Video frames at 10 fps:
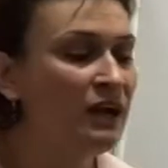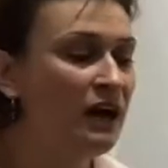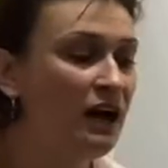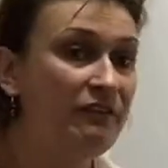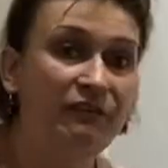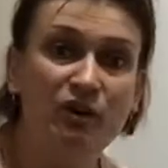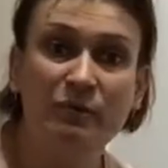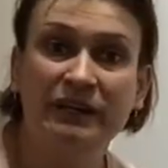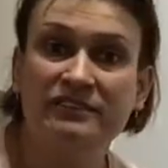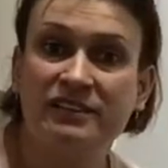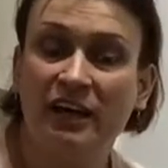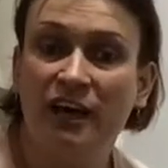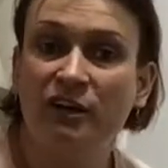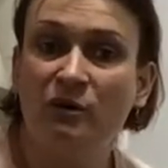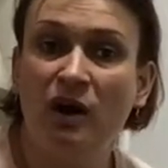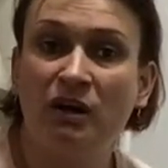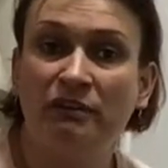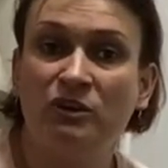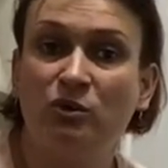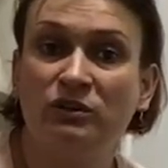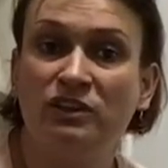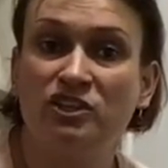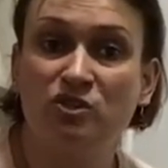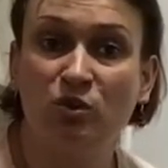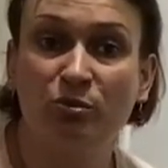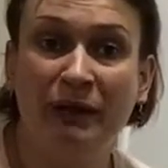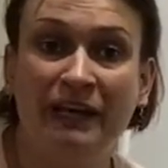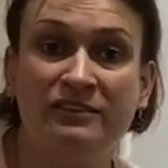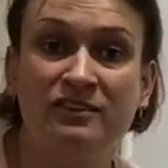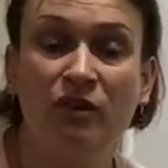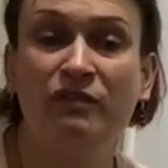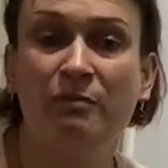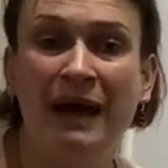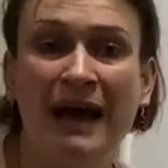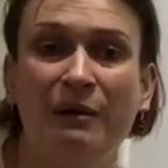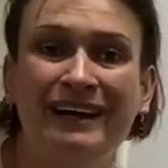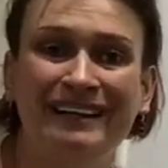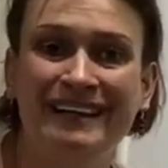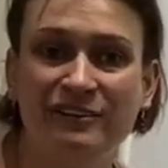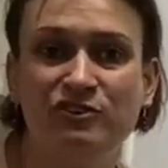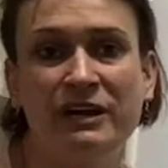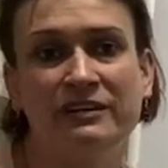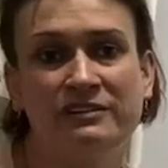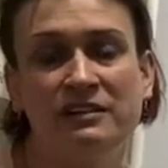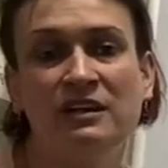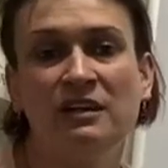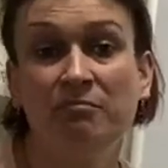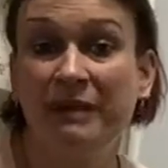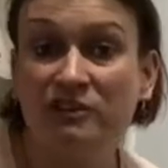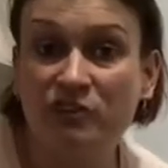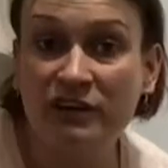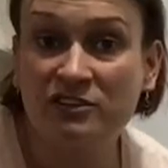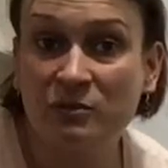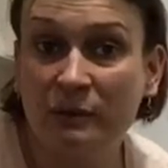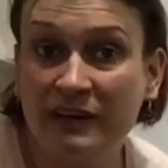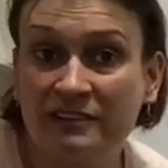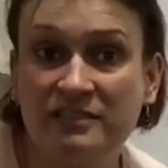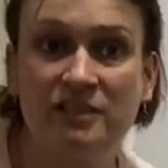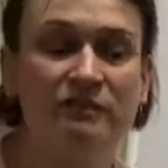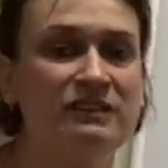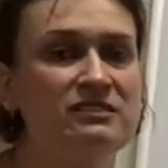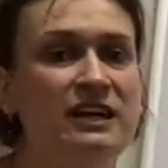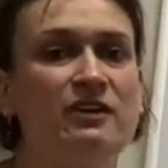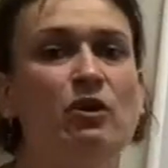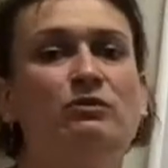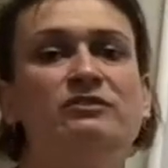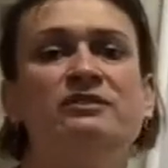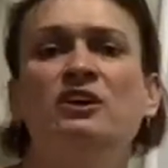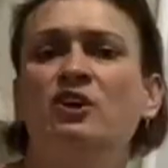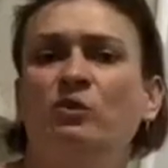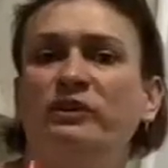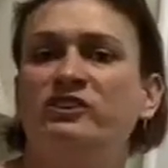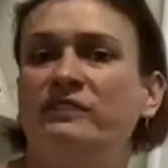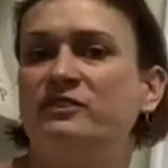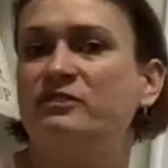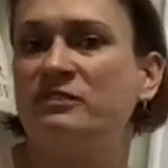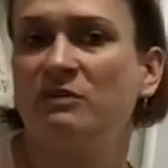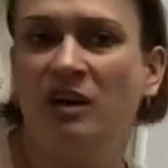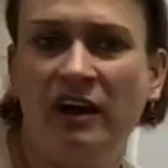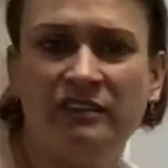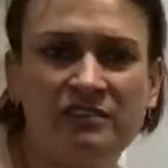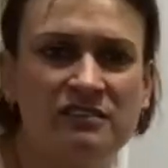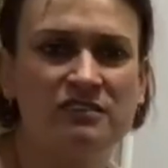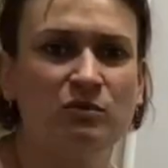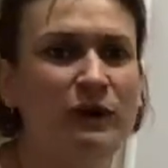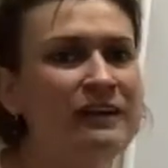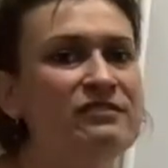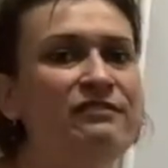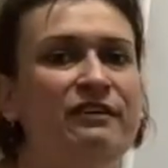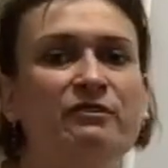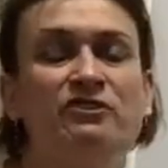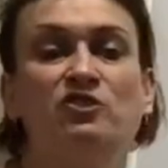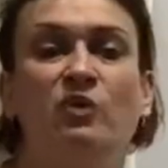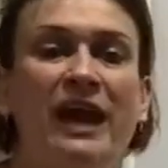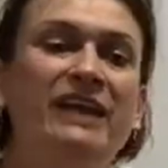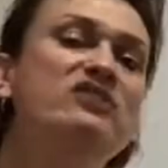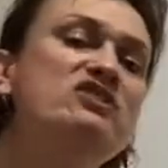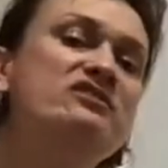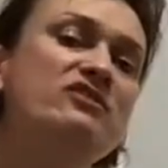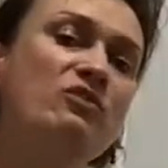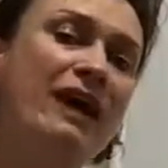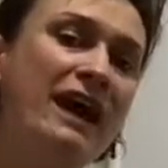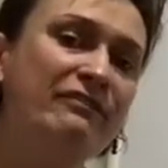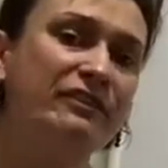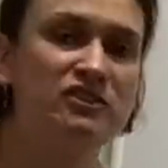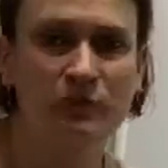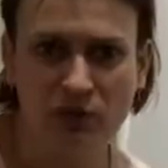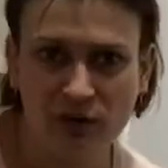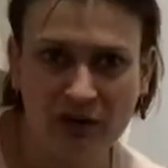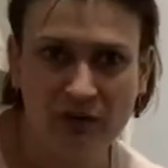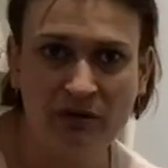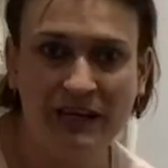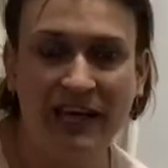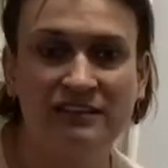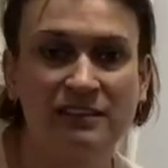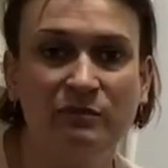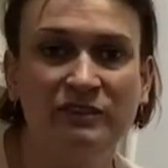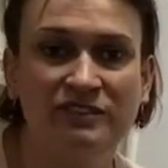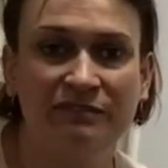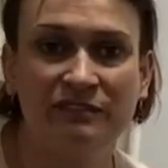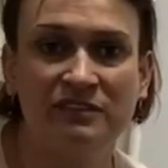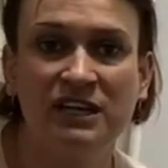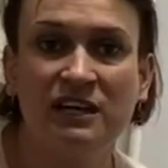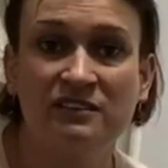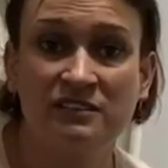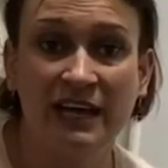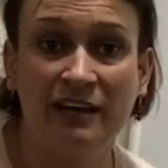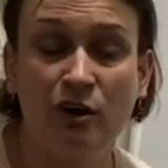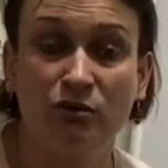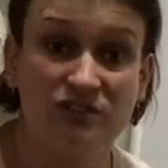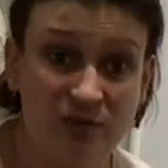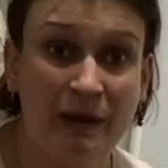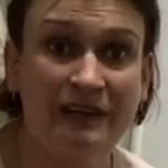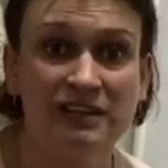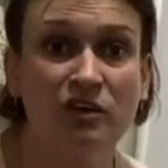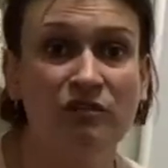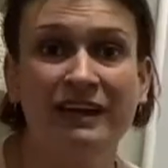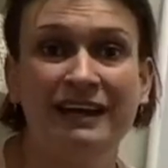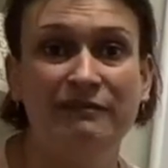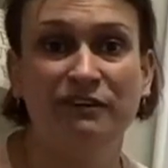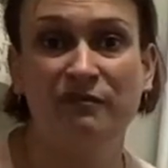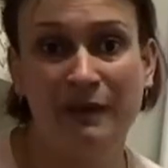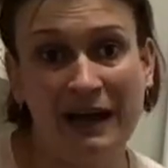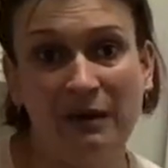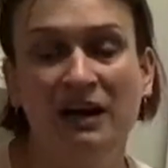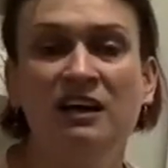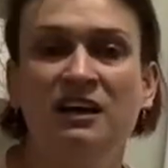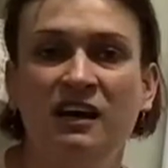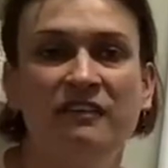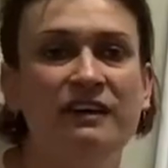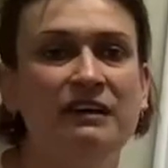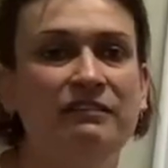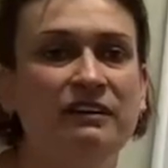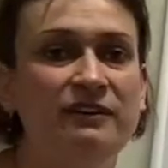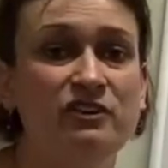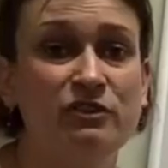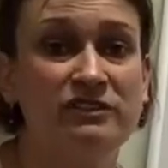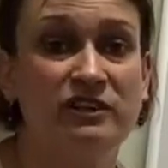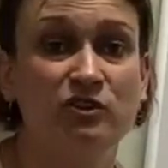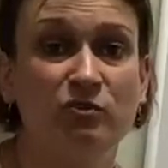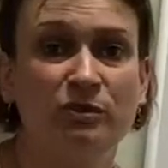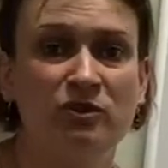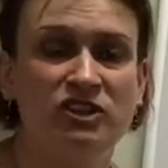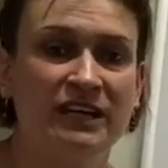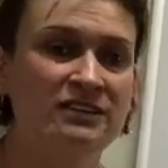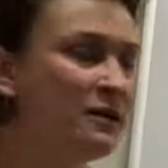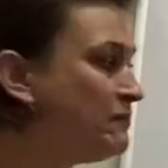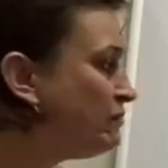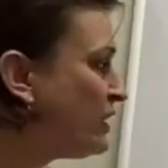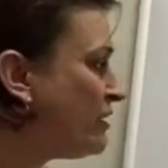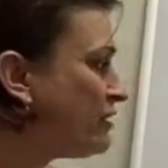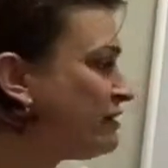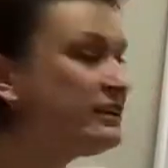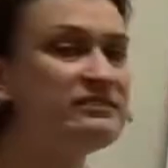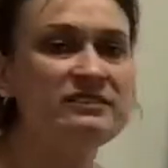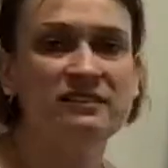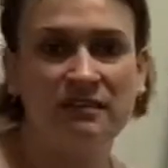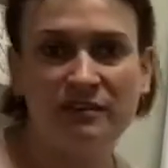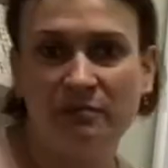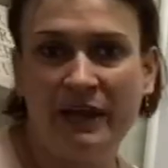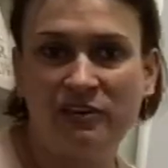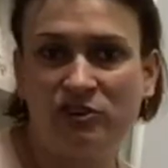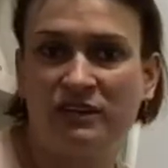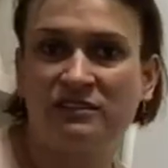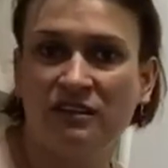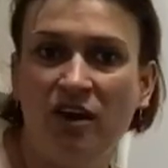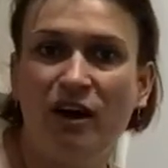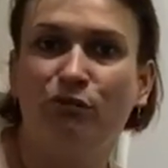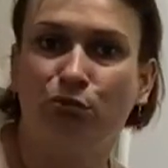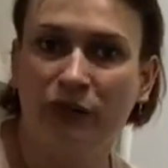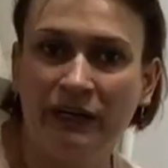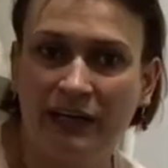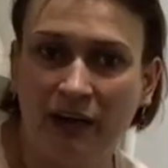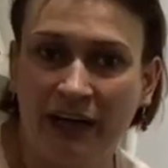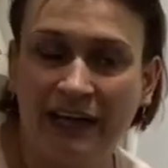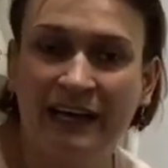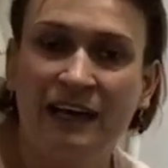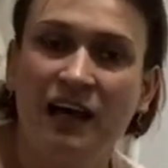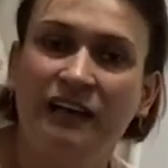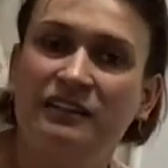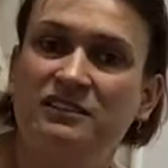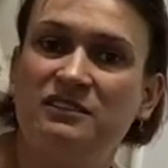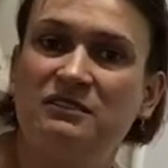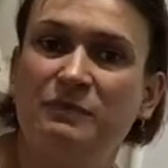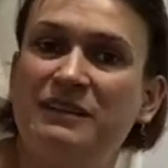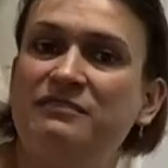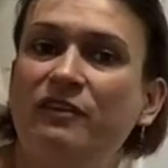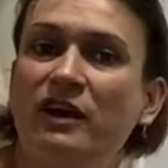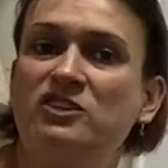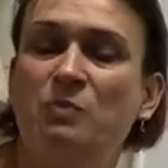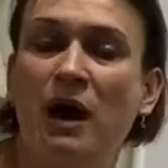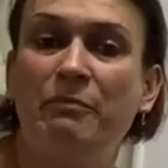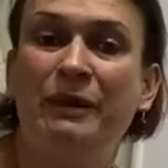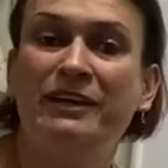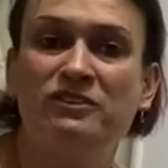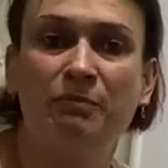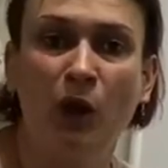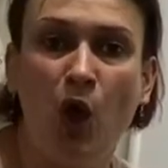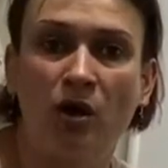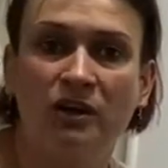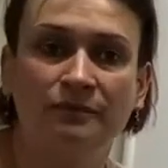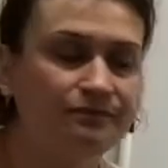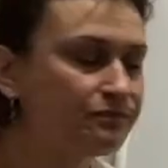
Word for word: A few minutes ago I recorded a short piece on the power and interest matrix when we're considering stakeholders, which gives you some guidance as to where to focus your energies and your efforts when you're communicating with different stakeholders, depending on their level of power and their level of interest in your project. This is another matrix that I really like, and it's been devised by Peter Block.